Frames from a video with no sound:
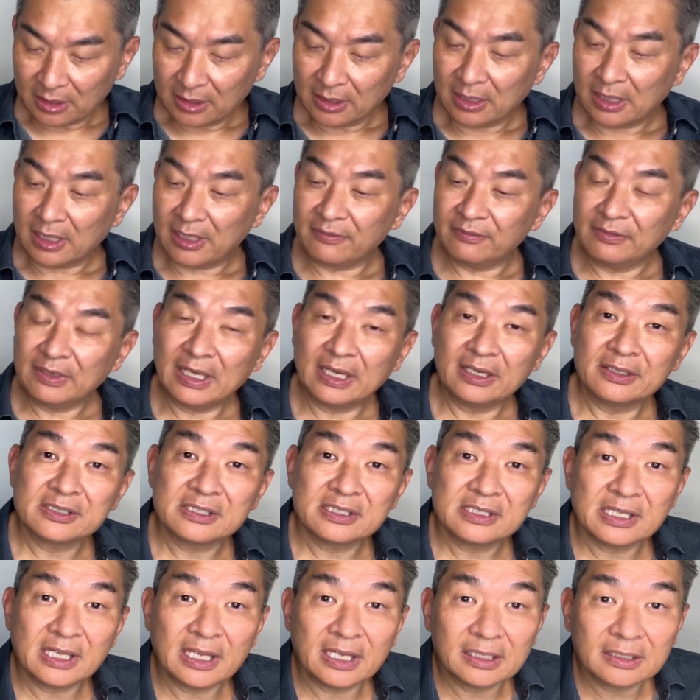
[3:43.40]
I've now
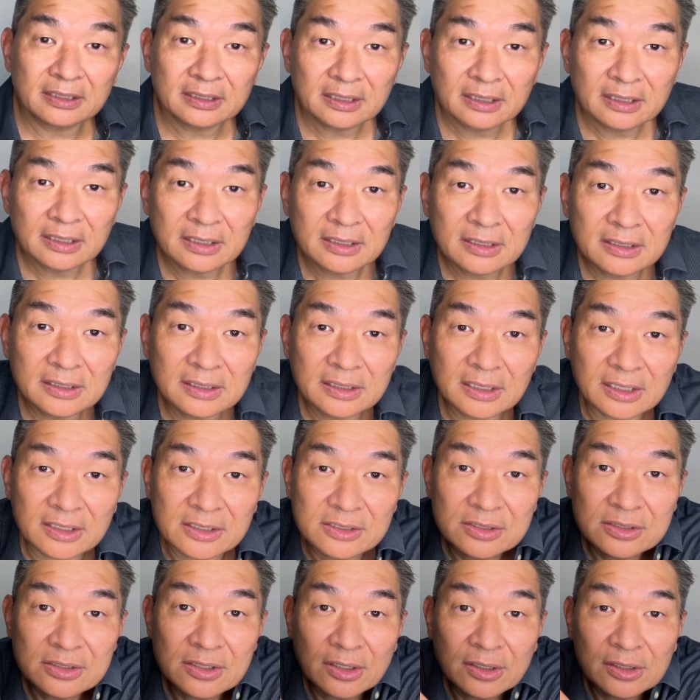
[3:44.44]
set the
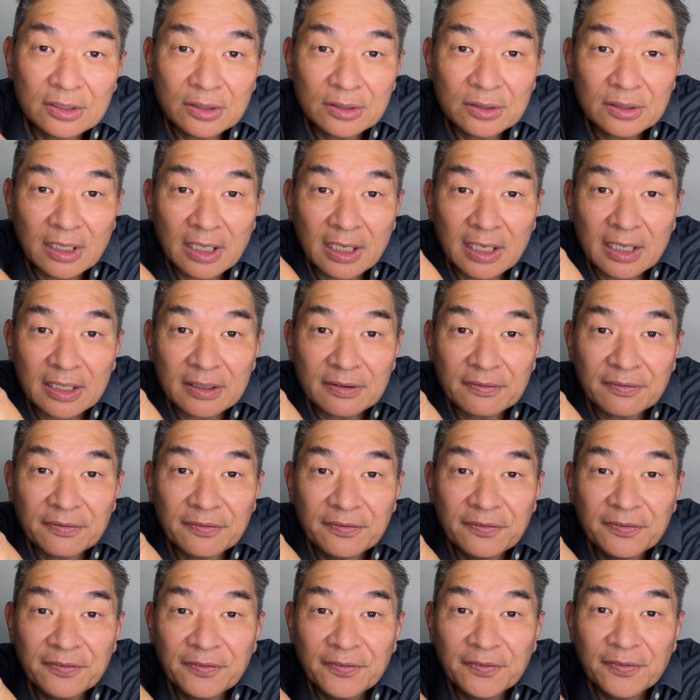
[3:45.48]
external at
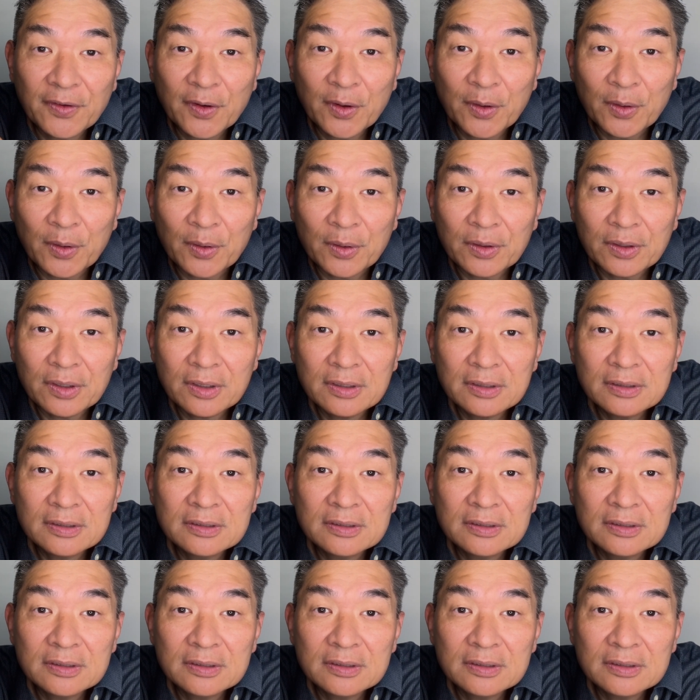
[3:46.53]
full.